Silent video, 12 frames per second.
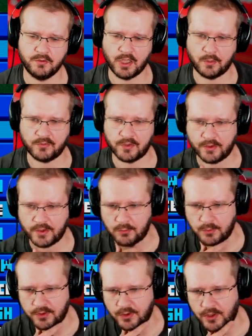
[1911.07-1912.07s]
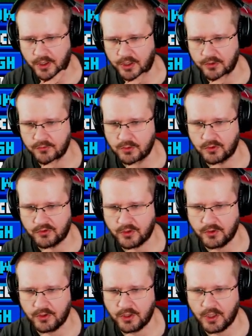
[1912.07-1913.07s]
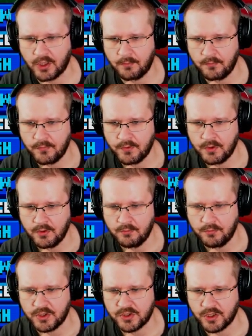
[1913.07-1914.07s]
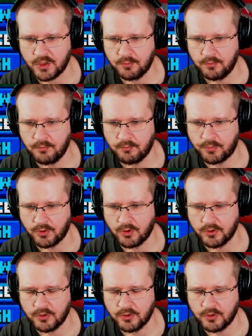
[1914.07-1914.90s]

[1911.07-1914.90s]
games like that with the Tiger Woods and the PGA Pro